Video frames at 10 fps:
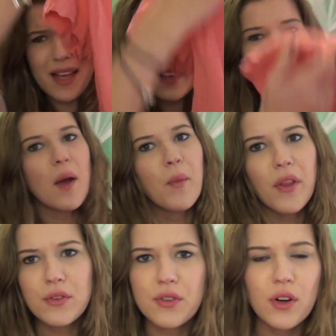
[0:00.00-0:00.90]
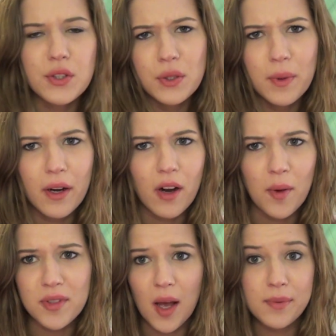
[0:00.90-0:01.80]
Yes, I'm one of those girls who'll wear
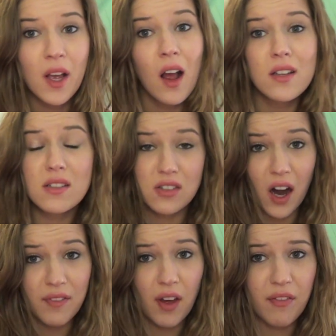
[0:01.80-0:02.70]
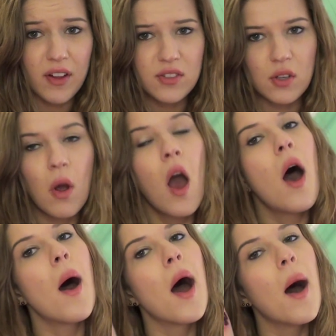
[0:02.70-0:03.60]
crop tops. Sorry if that offends you,
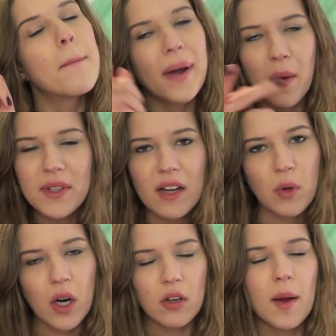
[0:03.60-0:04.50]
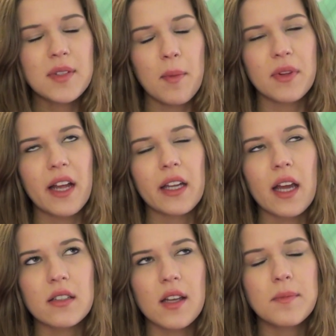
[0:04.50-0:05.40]
but I will never wear a crop top with
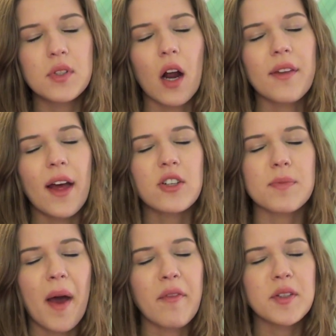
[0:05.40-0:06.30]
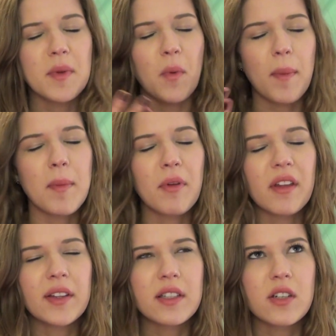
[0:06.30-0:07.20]
leggings. I'm sorry, that just baffles me why people
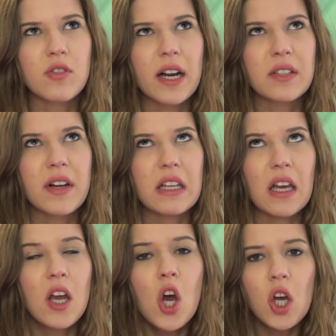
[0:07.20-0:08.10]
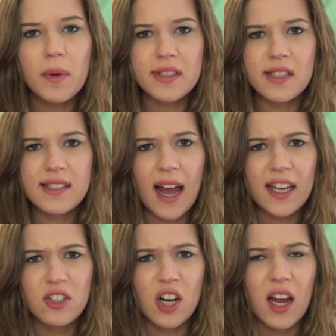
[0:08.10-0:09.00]
think that's an attractive idea. Who wants to see
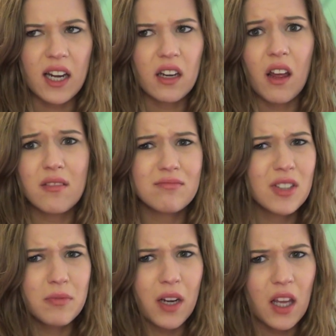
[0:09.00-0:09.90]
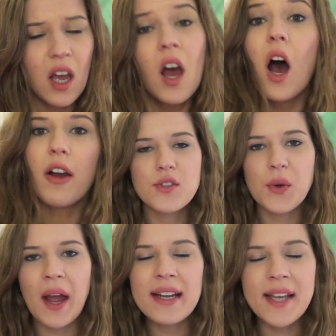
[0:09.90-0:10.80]
saggy gine? Um, nobody. Okay.
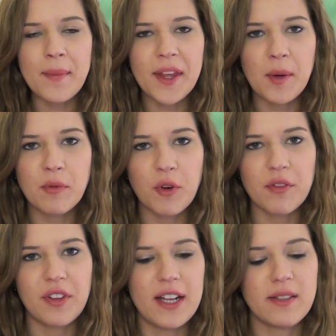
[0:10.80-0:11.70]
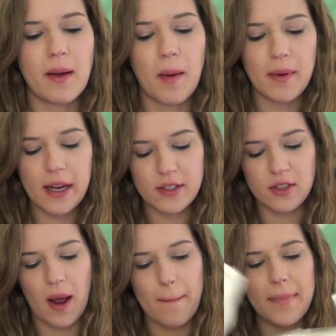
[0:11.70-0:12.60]
So I had time to kill before a flight, so my mom and I
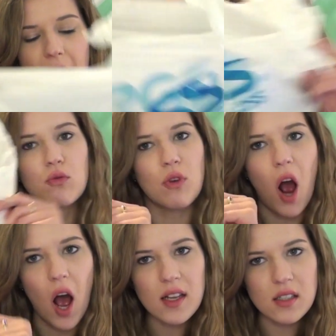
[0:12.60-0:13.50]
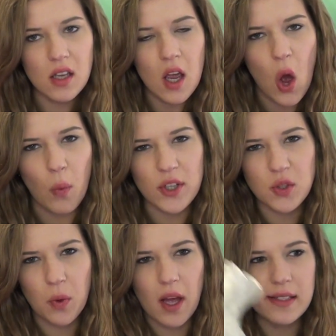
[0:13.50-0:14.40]
stopped by Ross,
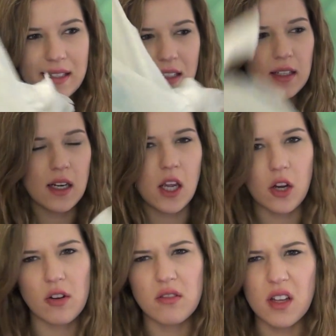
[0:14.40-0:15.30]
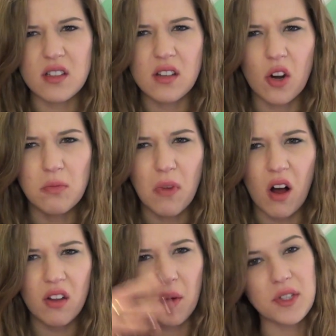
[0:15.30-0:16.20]
which was near this little
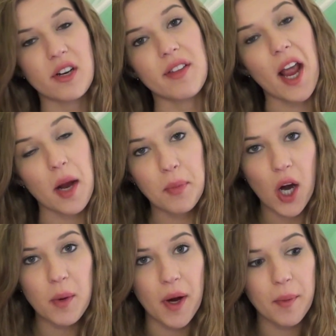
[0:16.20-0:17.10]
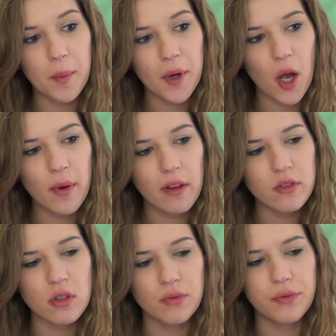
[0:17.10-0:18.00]
mall that was near the airport where we were
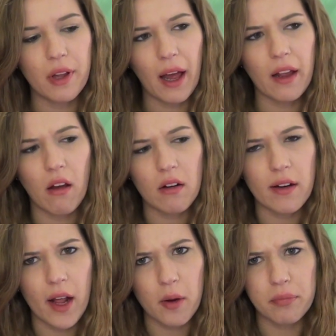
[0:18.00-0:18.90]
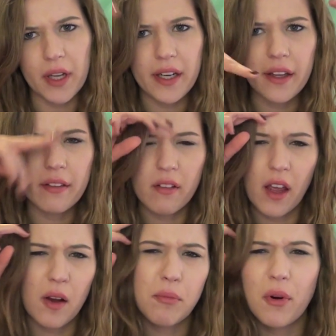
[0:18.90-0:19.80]
going to fly on an airplane in
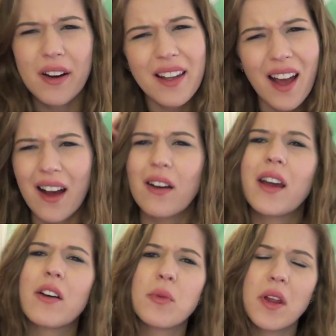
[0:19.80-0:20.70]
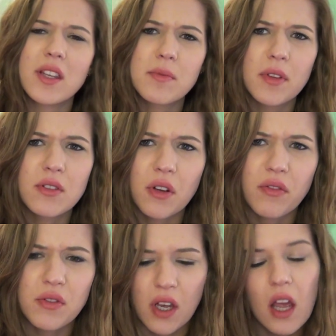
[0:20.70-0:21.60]
the airport. Yeah, okay, I don't know why this is being so
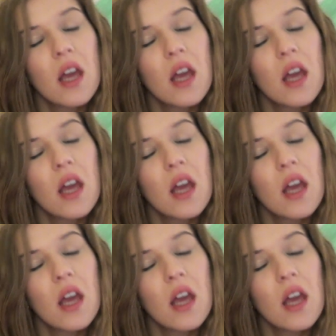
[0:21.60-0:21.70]
confusing.